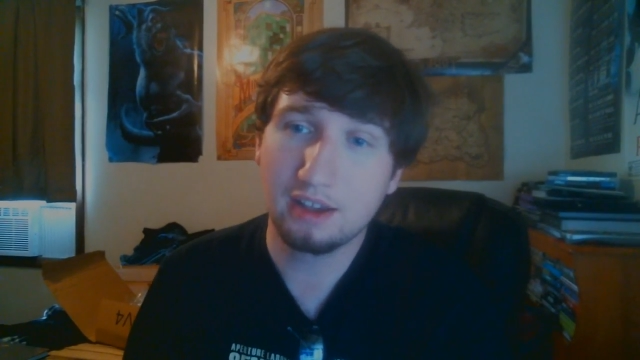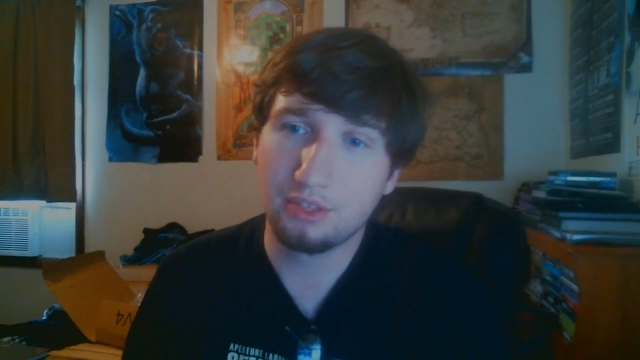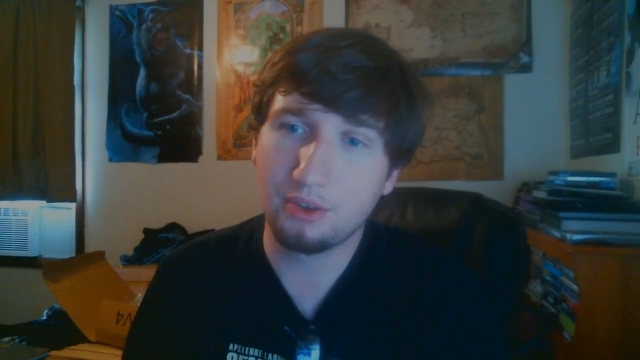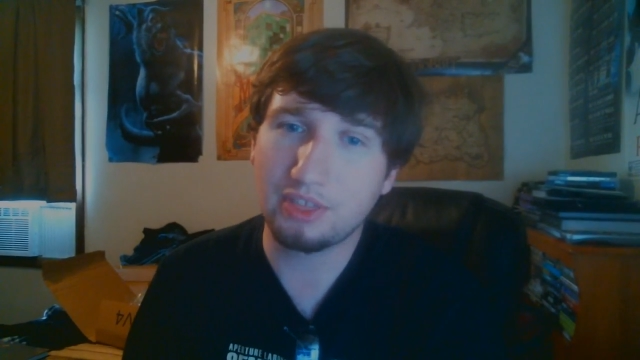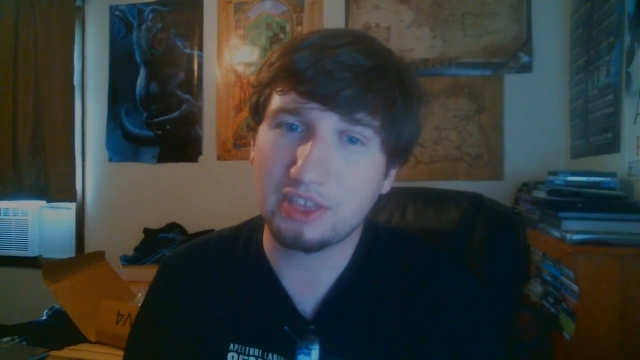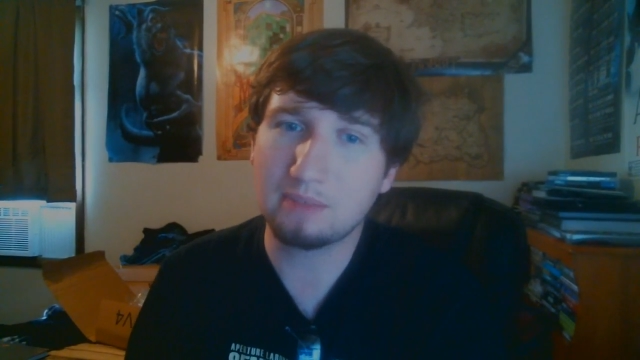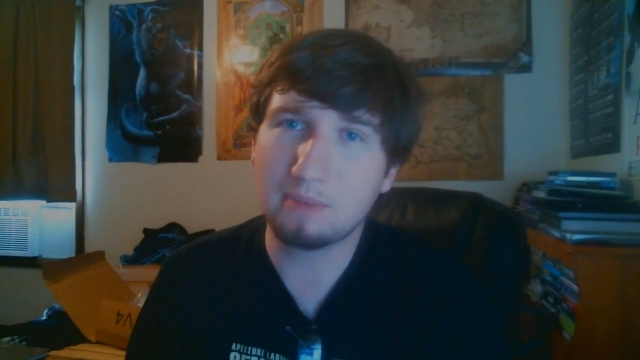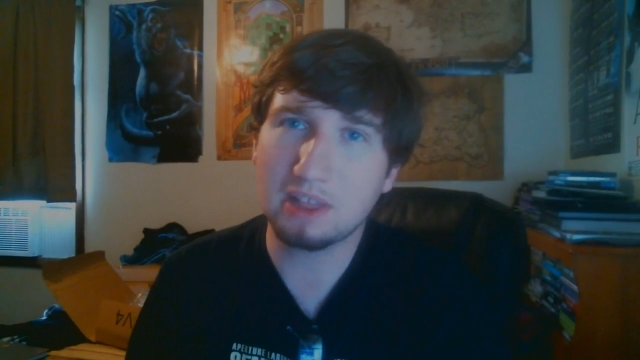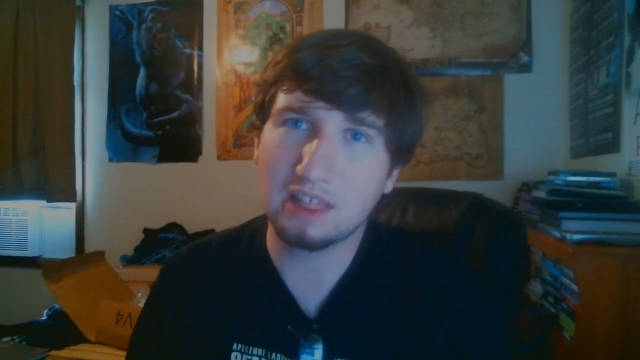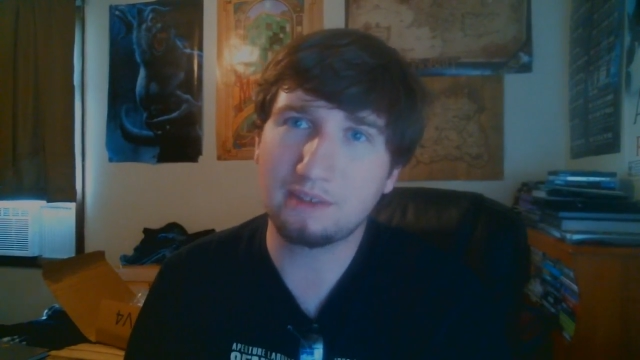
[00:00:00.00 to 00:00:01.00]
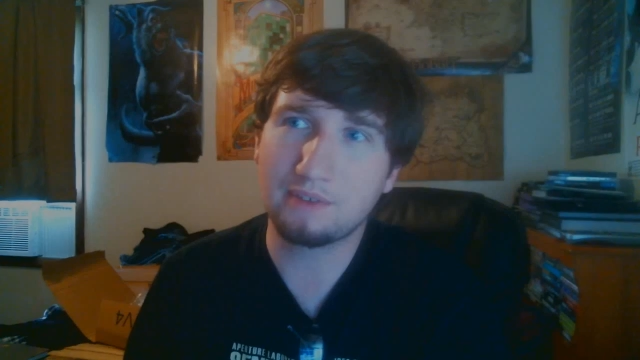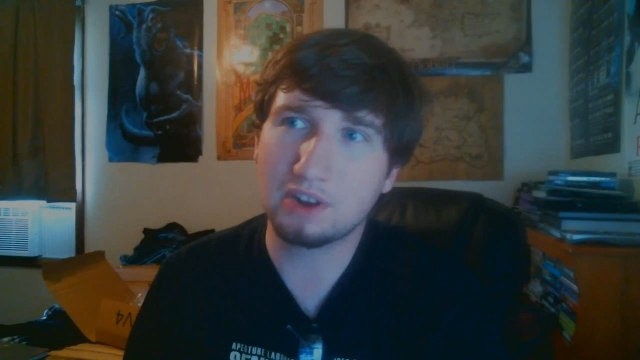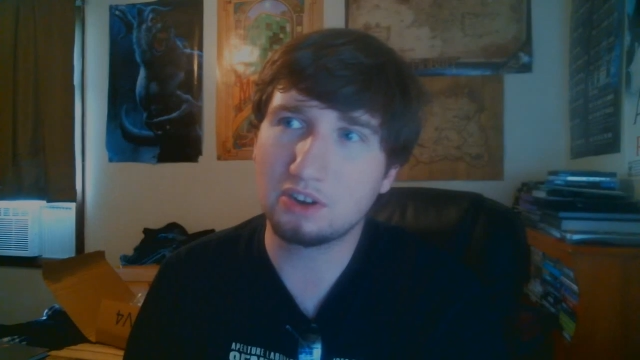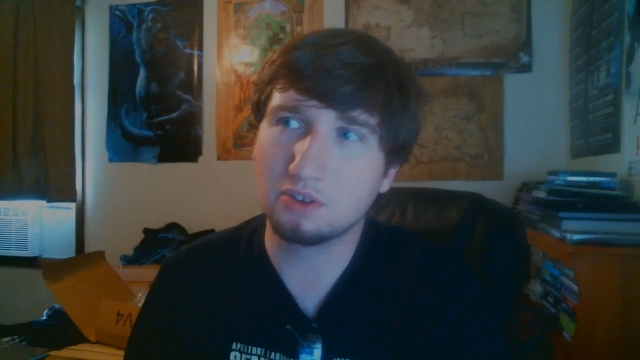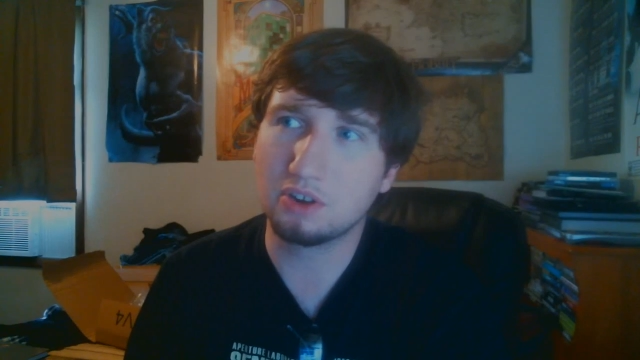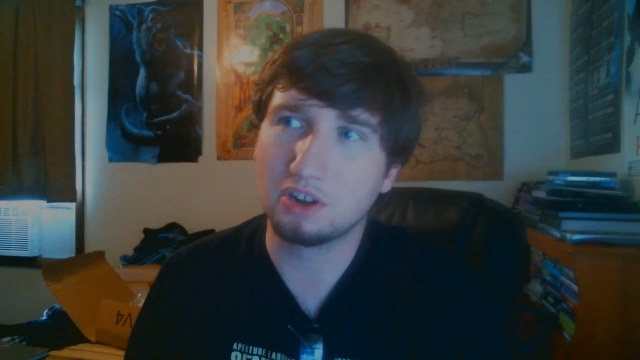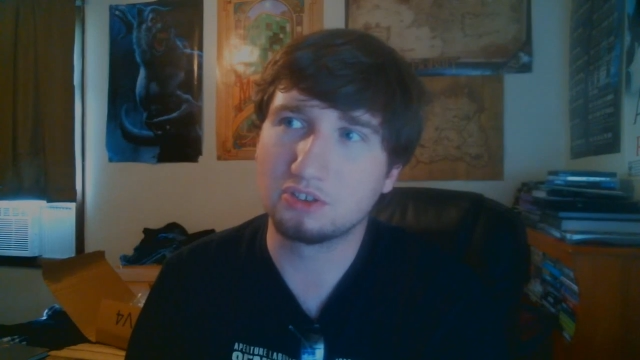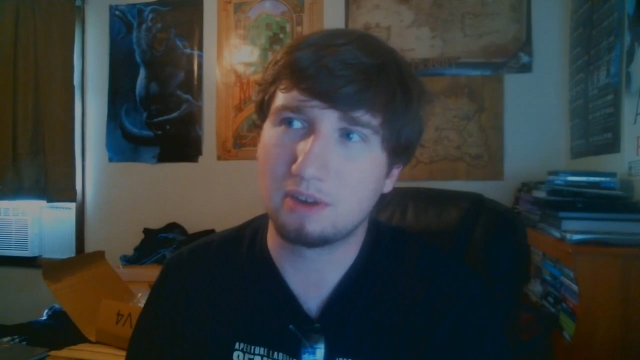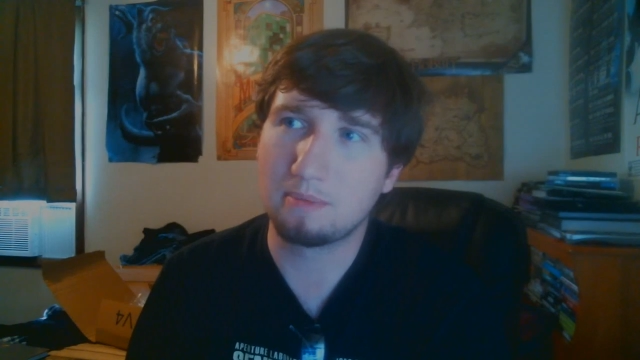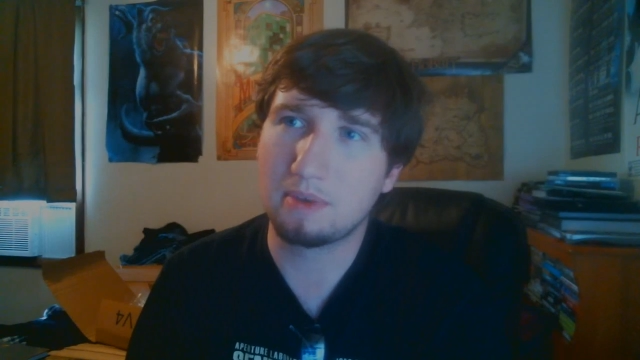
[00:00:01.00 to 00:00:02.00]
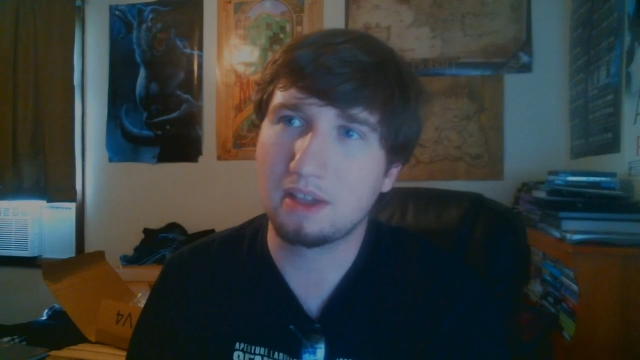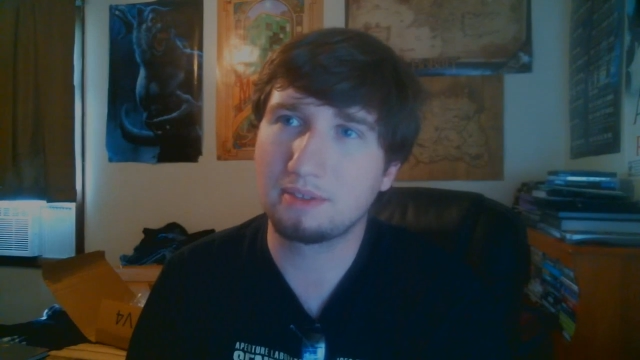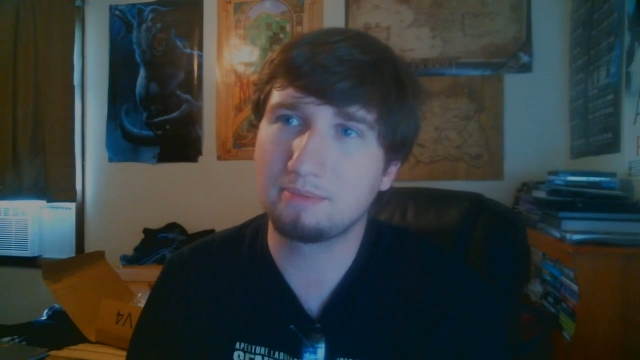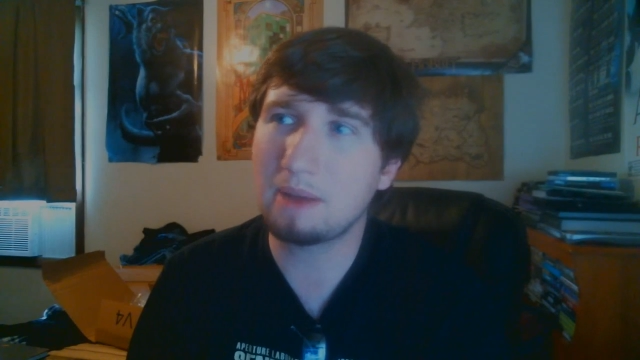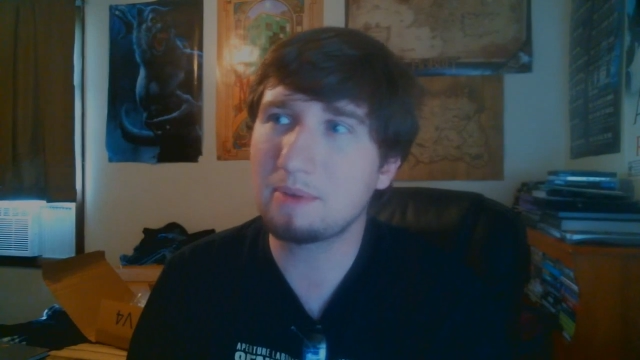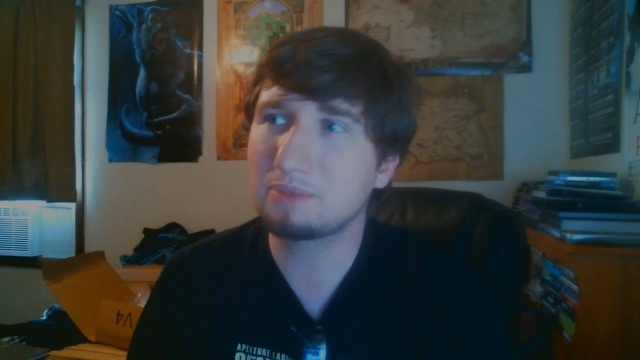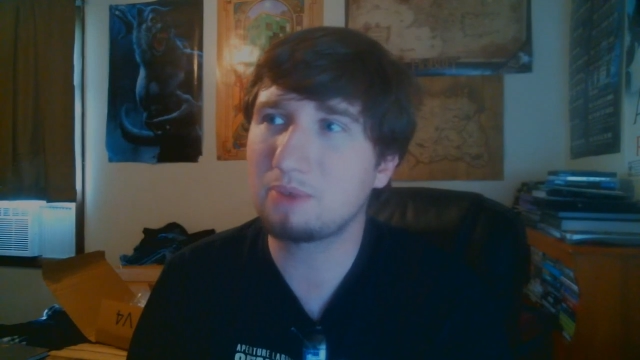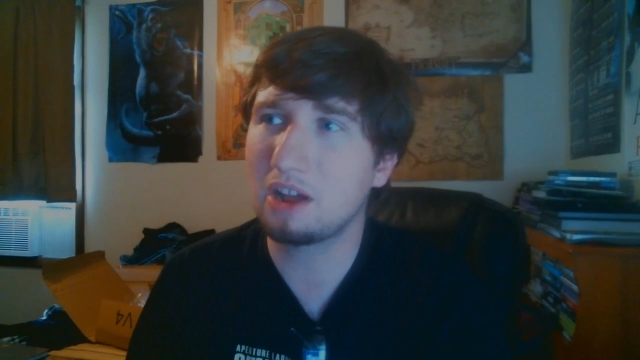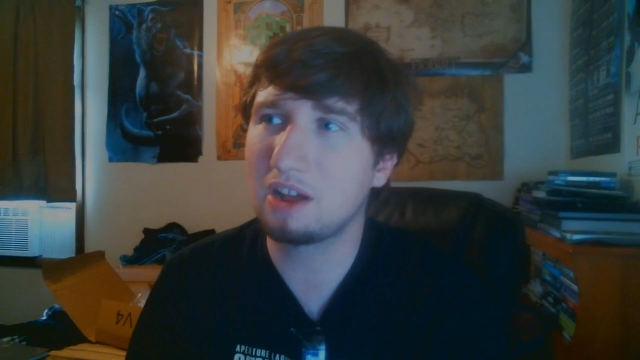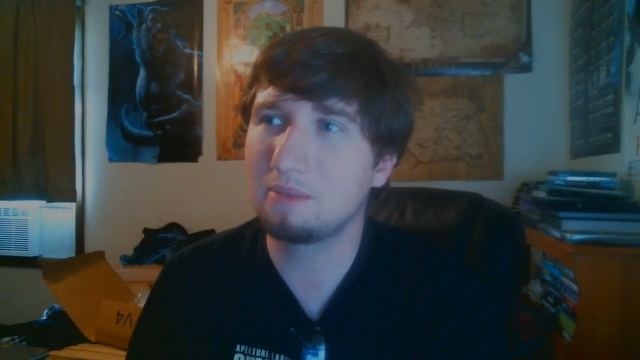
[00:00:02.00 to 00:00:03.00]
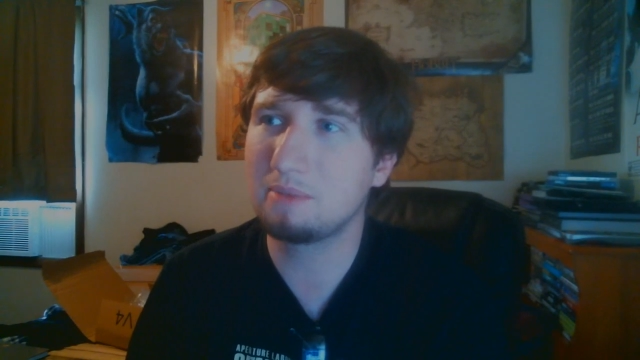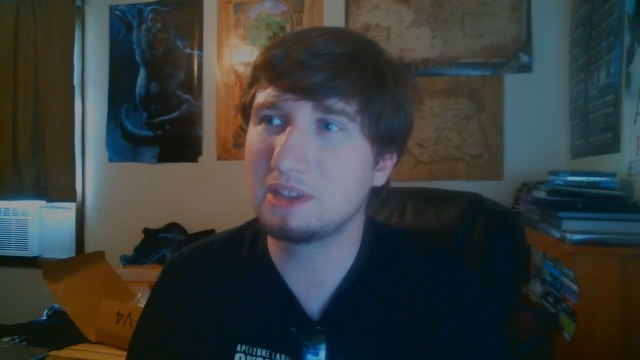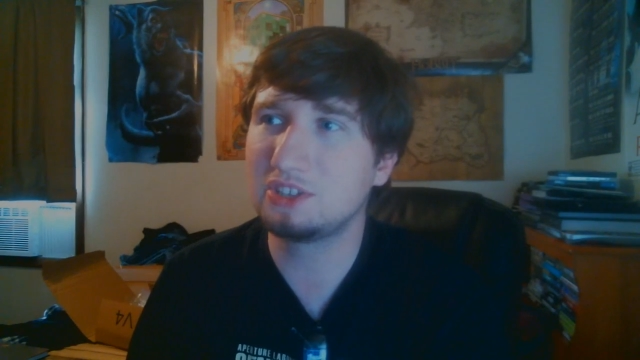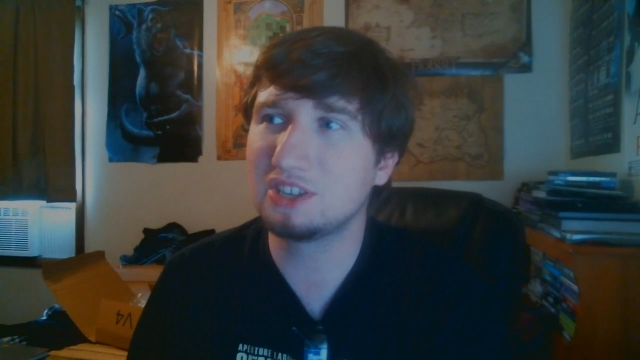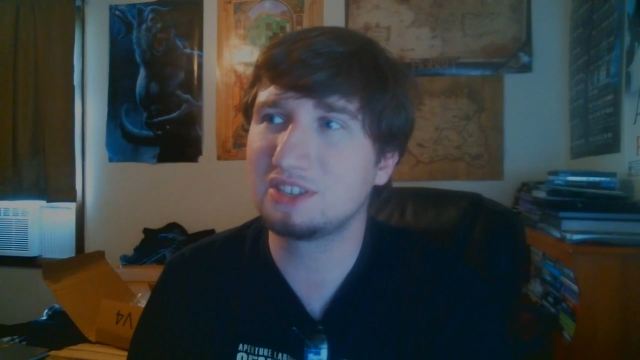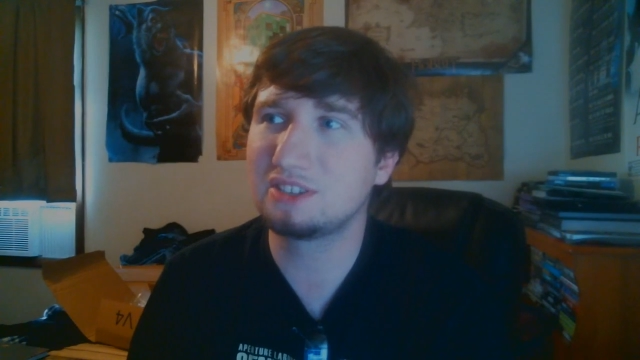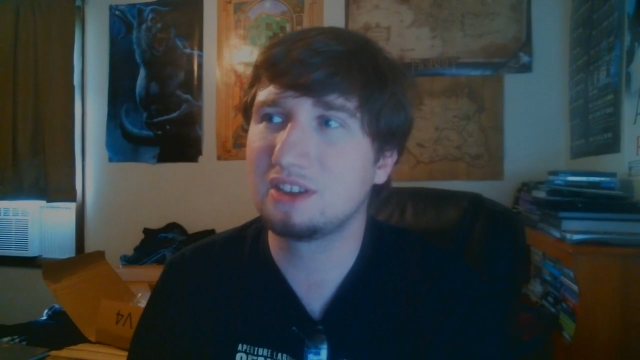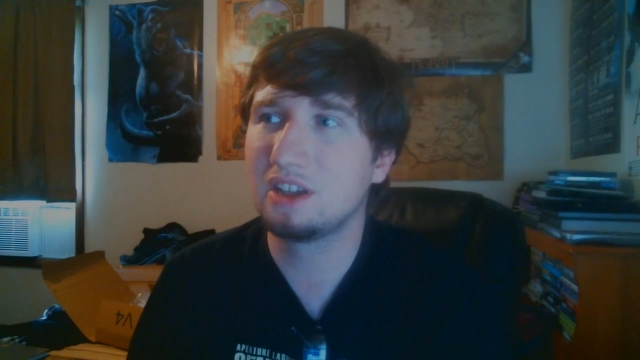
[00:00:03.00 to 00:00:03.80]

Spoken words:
though I think it'd be a lot of fun to do it on streaming. My biggest problem is just